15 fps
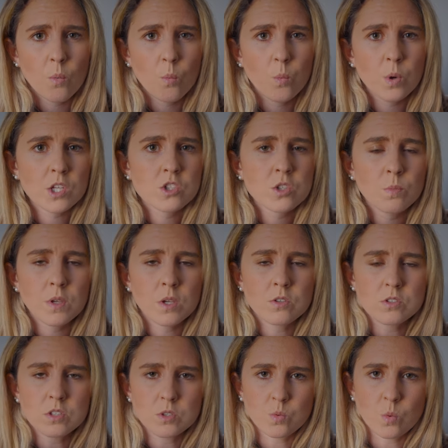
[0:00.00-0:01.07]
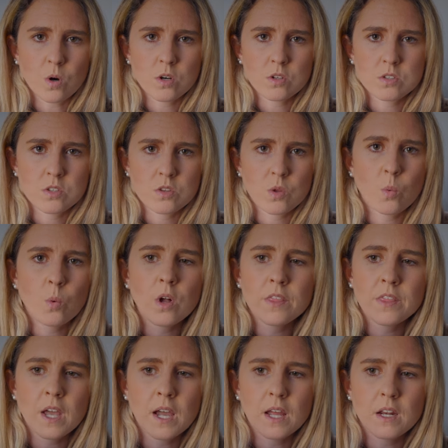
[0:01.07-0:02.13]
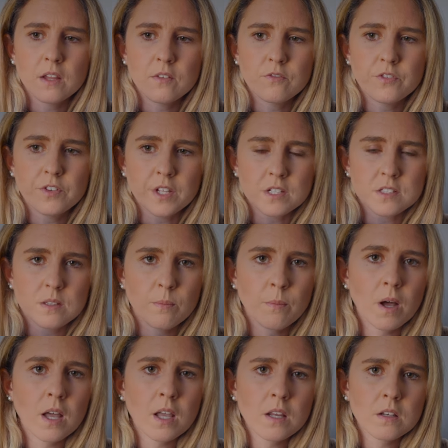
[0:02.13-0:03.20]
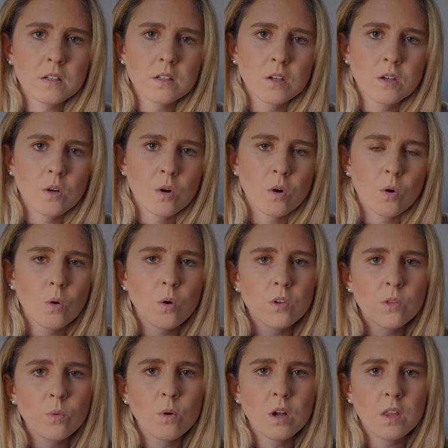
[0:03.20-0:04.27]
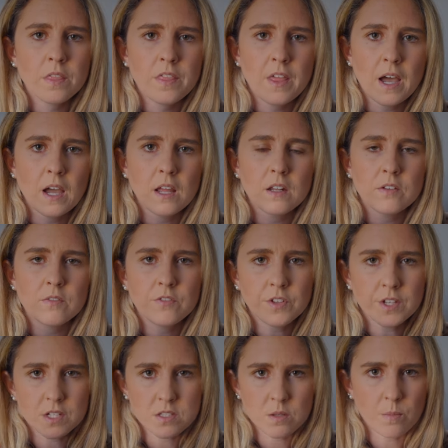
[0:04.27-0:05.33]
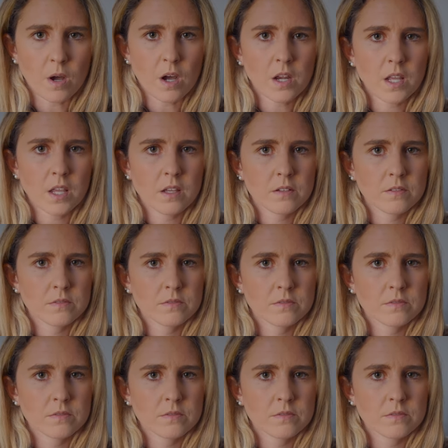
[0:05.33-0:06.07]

Which abuse is worse, the one that inflicts the mind or the one that inflicts the body?